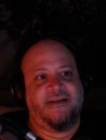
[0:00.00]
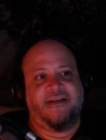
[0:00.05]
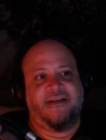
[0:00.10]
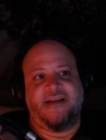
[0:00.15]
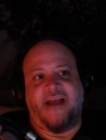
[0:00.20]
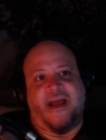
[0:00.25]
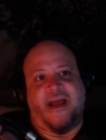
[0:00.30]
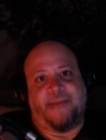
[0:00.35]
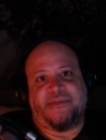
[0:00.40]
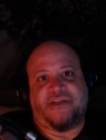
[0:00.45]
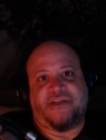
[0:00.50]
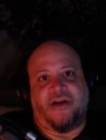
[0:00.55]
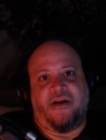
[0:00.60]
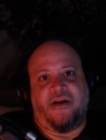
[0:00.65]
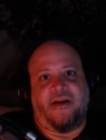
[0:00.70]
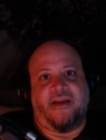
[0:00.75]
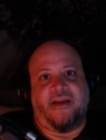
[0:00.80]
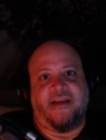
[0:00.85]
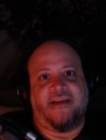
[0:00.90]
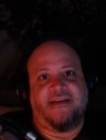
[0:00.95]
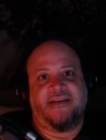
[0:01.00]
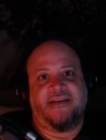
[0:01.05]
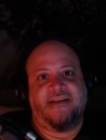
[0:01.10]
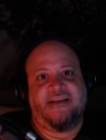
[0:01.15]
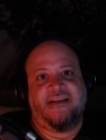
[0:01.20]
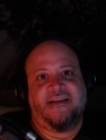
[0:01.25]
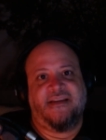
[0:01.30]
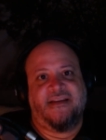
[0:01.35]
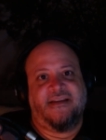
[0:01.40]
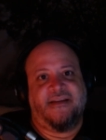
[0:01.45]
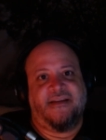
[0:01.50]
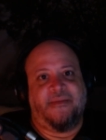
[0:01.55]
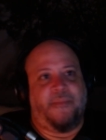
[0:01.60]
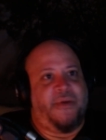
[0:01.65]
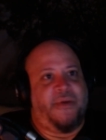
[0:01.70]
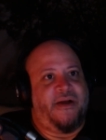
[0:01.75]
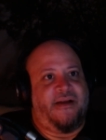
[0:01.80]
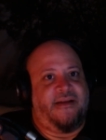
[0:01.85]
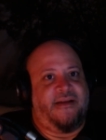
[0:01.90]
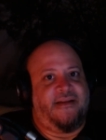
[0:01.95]
I'm sorry,
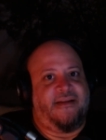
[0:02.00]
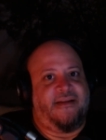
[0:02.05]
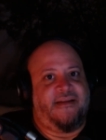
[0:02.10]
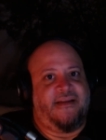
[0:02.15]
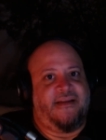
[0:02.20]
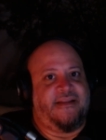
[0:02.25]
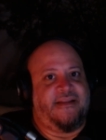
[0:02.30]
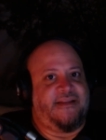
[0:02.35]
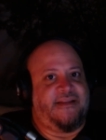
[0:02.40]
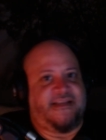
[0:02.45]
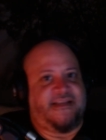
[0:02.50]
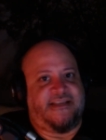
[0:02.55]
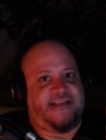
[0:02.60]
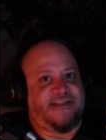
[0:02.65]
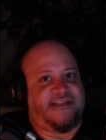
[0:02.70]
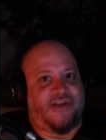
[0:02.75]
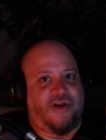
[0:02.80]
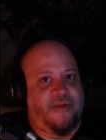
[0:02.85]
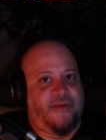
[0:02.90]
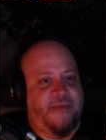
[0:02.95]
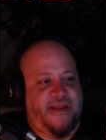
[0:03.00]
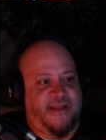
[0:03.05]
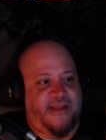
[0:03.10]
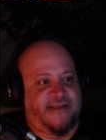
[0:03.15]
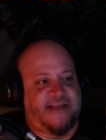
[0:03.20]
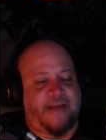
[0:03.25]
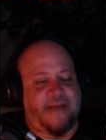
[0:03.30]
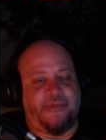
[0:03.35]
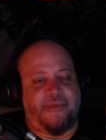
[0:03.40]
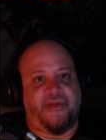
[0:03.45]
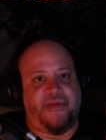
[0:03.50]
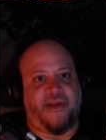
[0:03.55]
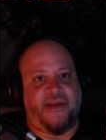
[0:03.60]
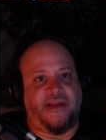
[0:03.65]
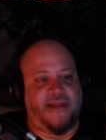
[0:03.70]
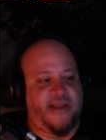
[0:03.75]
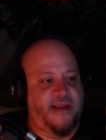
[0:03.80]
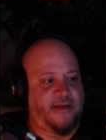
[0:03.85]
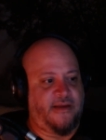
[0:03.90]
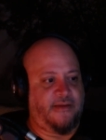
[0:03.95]
but this is going to be the type of thing
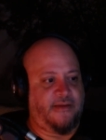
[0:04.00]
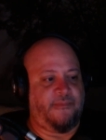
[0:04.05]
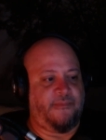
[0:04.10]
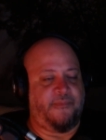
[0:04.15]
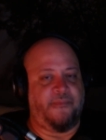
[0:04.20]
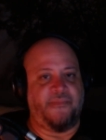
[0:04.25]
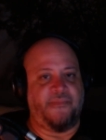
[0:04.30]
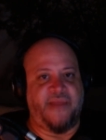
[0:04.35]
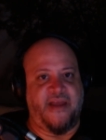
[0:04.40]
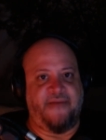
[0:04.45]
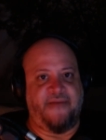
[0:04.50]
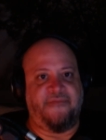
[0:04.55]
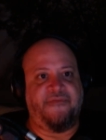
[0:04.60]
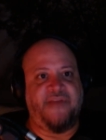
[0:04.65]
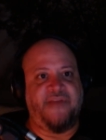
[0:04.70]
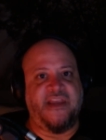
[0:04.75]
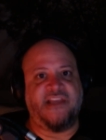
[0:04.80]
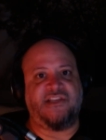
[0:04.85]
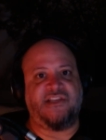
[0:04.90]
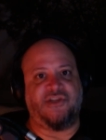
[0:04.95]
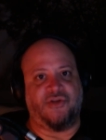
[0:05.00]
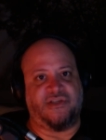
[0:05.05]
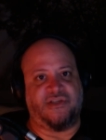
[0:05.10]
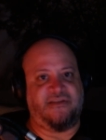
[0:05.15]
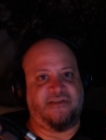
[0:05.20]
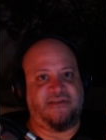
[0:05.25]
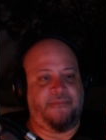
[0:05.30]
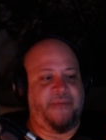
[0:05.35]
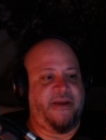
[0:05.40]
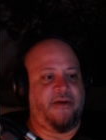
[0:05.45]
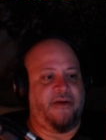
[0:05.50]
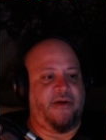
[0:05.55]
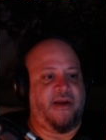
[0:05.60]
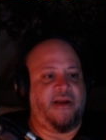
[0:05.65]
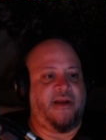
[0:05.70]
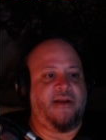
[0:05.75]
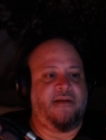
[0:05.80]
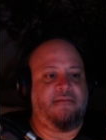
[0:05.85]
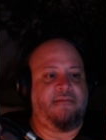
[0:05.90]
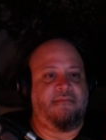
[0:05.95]
that feeds your
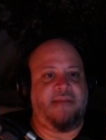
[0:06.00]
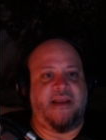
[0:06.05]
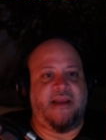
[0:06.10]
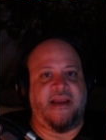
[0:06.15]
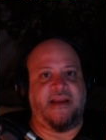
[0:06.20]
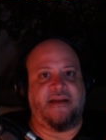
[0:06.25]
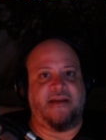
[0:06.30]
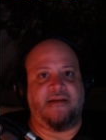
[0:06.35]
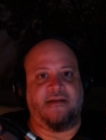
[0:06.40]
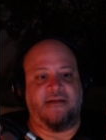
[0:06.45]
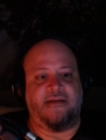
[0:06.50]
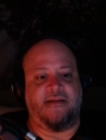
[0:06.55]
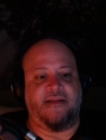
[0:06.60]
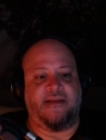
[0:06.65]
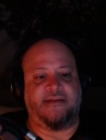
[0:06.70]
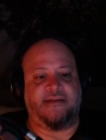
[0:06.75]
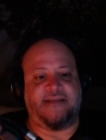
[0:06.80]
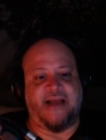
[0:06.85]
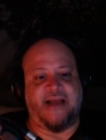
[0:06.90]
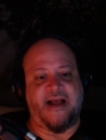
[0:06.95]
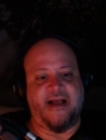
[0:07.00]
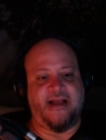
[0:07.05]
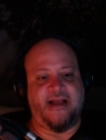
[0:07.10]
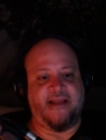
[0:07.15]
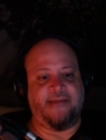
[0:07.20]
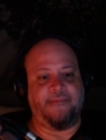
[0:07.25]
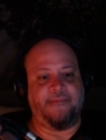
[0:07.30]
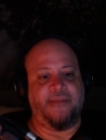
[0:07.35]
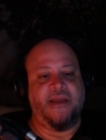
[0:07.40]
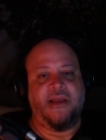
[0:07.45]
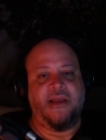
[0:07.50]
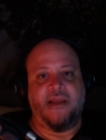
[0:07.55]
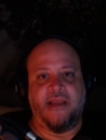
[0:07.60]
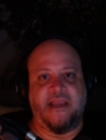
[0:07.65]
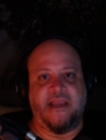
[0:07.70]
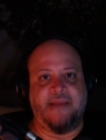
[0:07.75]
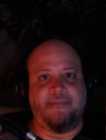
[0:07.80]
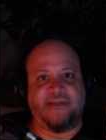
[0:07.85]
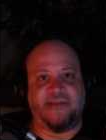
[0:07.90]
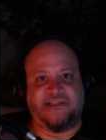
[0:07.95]
spirit in the time
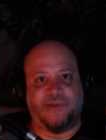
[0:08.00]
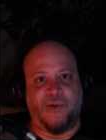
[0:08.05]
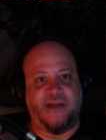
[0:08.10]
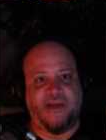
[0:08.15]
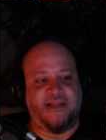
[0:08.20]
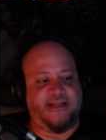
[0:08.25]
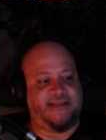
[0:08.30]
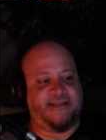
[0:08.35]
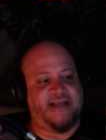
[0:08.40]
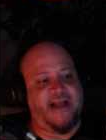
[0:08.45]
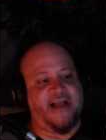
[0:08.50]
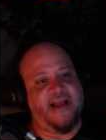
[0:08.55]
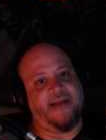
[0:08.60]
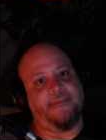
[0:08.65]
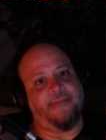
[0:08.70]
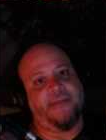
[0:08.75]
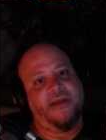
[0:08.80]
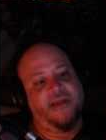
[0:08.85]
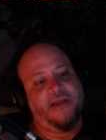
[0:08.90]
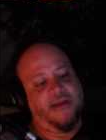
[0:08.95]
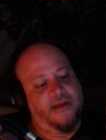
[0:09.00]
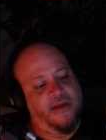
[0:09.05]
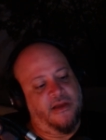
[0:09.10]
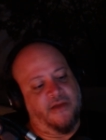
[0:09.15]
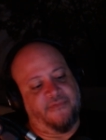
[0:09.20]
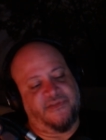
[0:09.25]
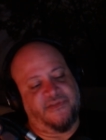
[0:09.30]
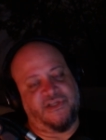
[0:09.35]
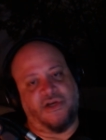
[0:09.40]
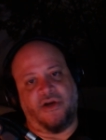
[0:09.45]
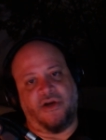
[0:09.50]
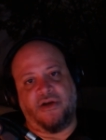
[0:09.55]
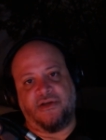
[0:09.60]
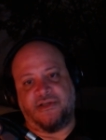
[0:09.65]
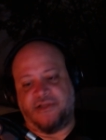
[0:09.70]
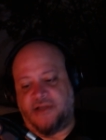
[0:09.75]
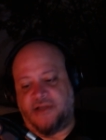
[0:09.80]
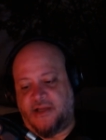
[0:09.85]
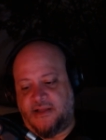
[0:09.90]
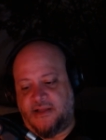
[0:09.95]
in between the time of
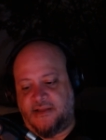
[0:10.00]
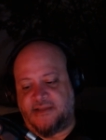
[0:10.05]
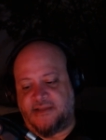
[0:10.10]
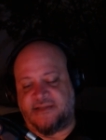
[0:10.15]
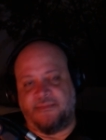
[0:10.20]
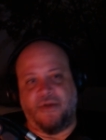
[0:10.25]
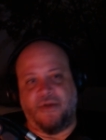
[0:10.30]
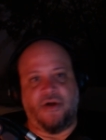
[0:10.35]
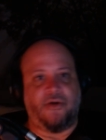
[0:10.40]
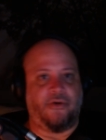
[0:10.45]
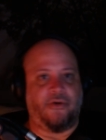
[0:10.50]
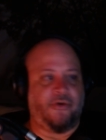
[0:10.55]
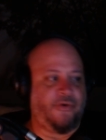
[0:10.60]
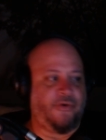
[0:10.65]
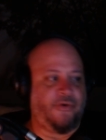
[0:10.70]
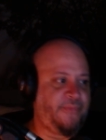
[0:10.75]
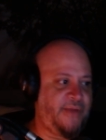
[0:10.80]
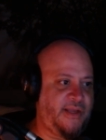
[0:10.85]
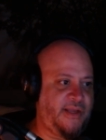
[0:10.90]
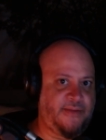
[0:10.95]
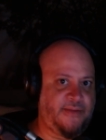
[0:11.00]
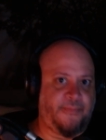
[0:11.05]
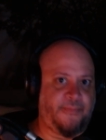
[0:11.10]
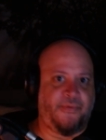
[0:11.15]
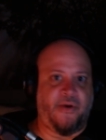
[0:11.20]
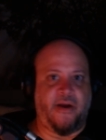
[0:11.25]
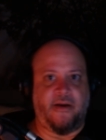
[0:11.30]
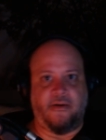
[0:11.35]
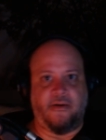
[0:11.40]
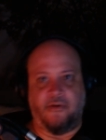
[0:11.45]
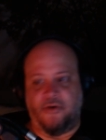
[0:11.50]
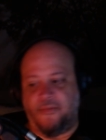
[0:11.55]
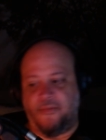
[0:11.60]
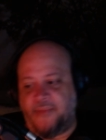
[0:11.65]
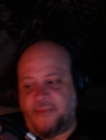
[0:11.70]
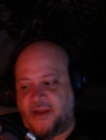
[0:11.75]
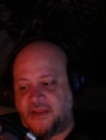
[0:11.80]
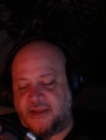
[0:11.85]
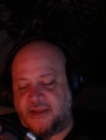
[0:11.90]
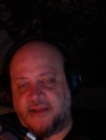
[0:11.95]
church and the small group and the prayer group
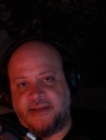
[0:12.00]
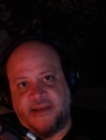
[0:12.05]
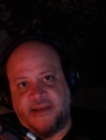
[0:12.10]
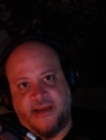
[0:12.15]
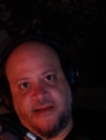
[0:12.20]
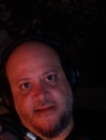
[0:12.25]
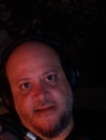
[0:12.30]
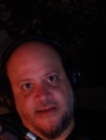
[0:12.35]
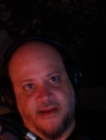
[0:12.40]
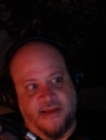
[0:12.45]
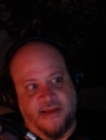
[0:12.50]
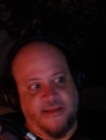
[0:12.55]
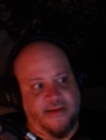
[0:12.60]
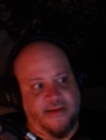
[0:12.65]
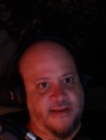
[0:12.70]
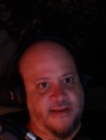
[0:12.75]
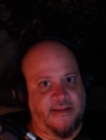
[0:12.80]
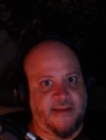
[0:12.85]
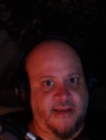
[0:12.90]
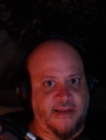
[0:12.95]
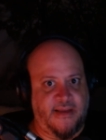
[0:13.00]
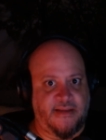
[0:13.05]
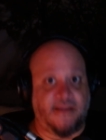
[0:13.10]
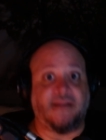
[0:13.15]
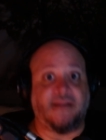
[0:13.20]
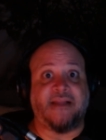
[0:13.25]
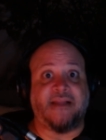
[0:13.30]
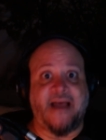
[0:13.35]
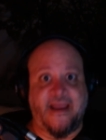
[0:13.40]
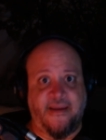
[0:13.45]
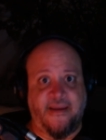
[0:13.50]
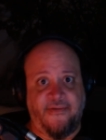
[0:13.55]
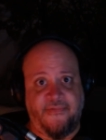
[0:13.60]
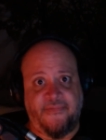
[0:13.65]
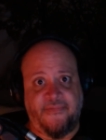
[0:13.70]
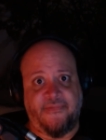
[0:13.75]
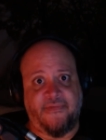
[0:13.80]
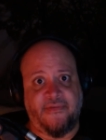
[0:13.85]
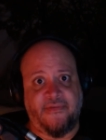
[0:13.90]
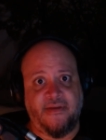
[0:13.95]
and the
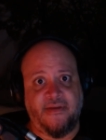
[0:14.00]
life.